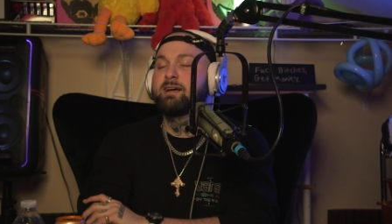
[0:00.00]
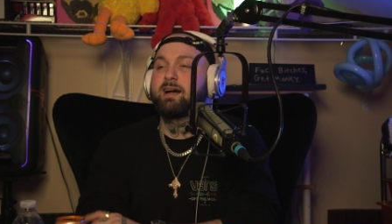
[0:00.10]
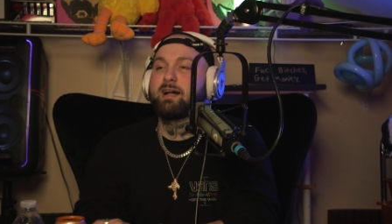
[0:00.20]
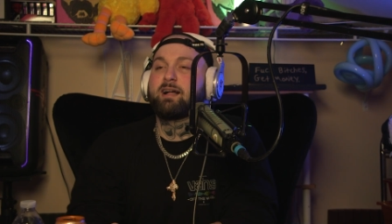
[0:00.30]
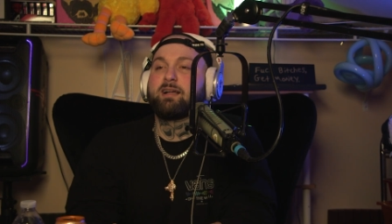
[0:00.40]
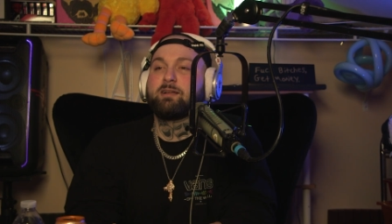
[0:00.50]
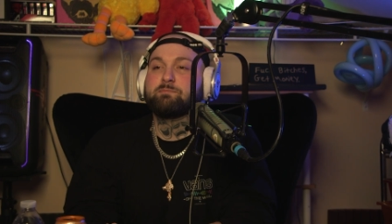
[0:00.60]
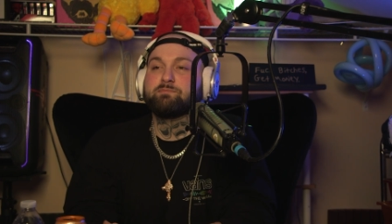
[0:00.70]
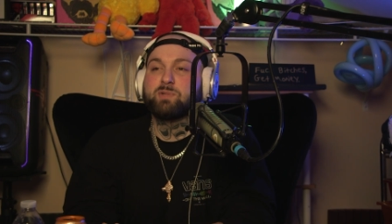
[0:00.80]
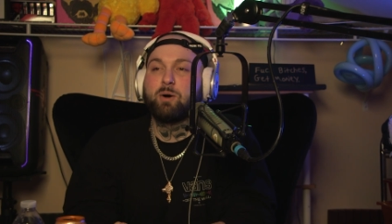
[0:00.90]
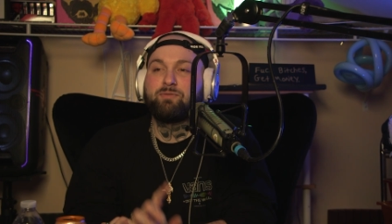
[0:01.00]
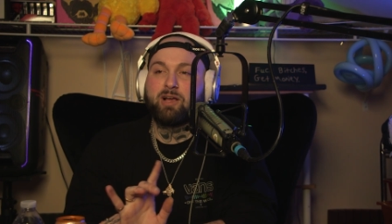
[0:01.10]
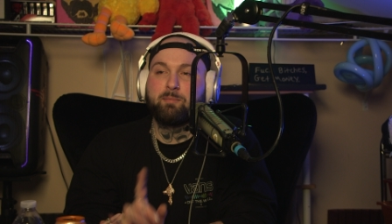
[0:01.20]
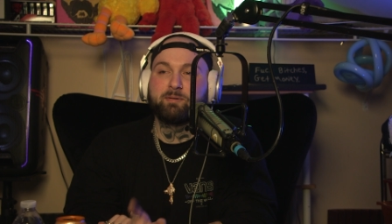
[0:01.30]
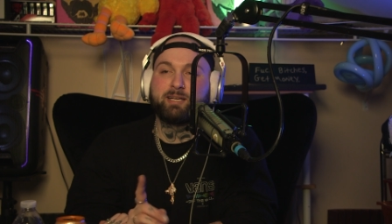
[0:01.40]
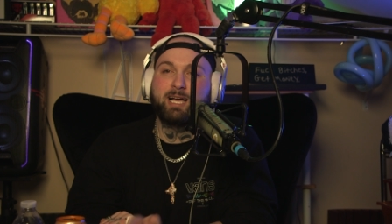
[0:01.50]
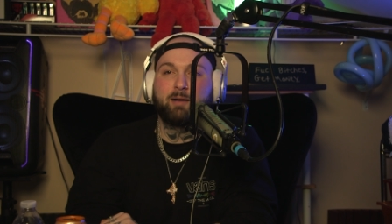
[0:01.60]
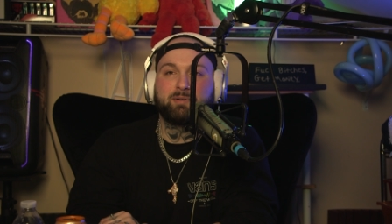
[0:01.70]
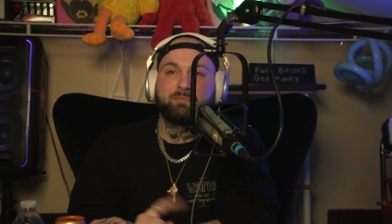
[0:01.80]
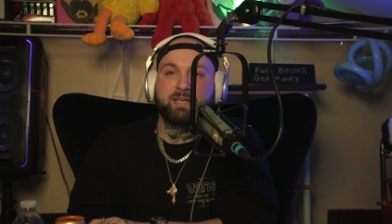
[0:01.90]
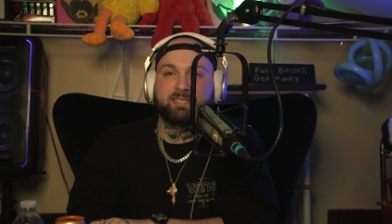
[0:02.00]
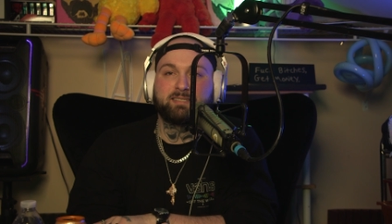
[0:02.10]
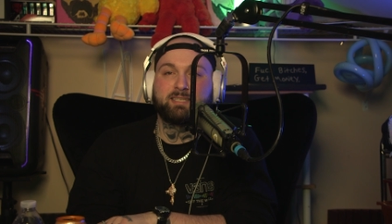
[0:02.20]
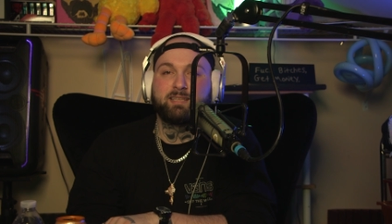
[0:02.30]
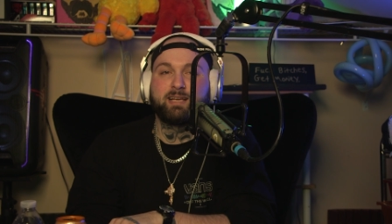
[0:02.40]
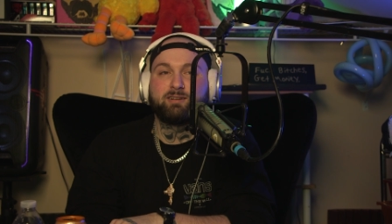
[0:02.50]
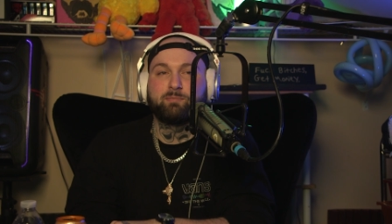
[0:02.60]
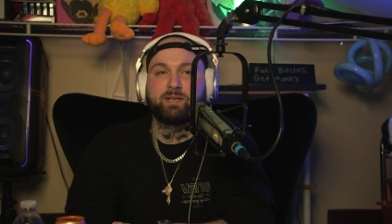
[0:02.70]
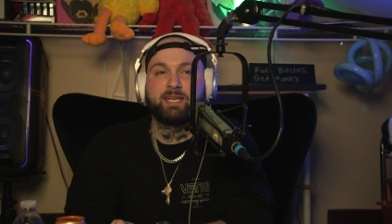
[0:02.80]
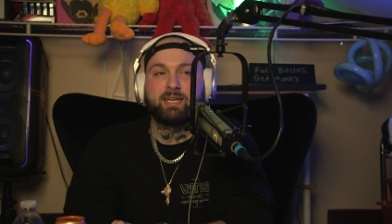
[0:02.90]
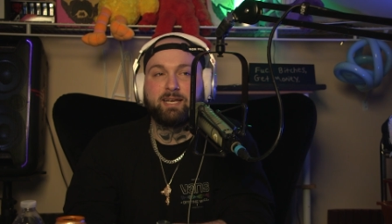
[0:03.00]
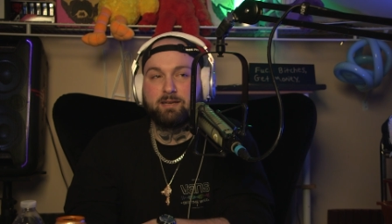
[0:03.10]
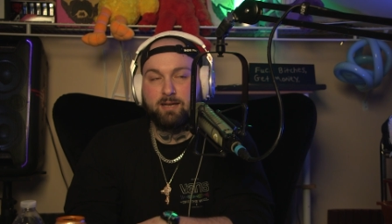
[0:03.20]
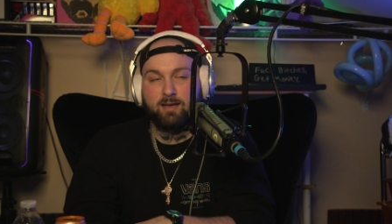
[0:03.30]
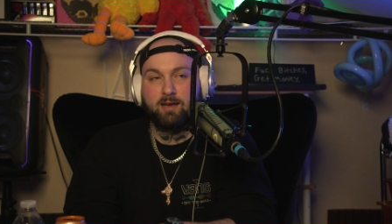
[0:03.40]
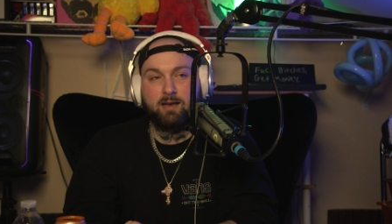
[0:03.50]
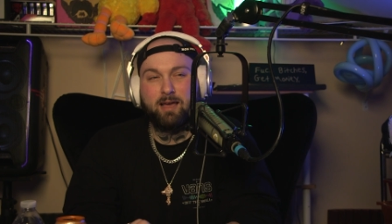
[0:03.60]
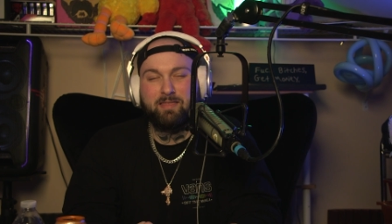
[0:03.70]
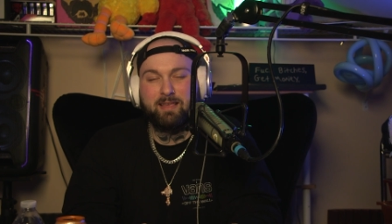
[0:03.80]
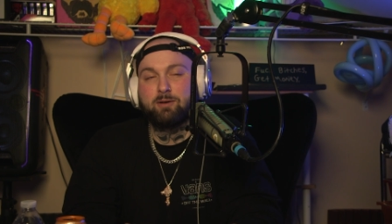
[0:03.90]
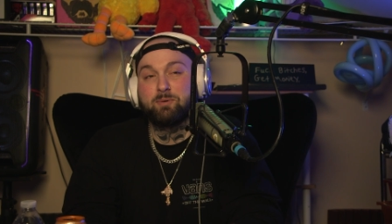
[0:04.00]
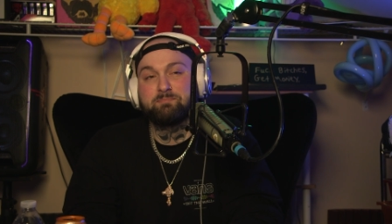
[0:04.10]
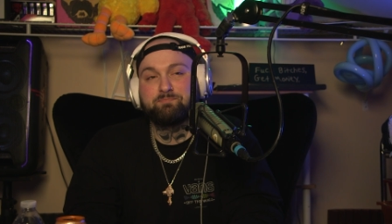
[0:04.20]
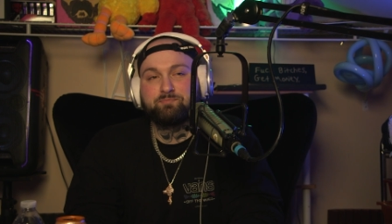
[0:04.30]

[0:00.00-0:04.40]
Um, hopefully, I remember to copy and paste this in there in the beginning. Uh, I think I will.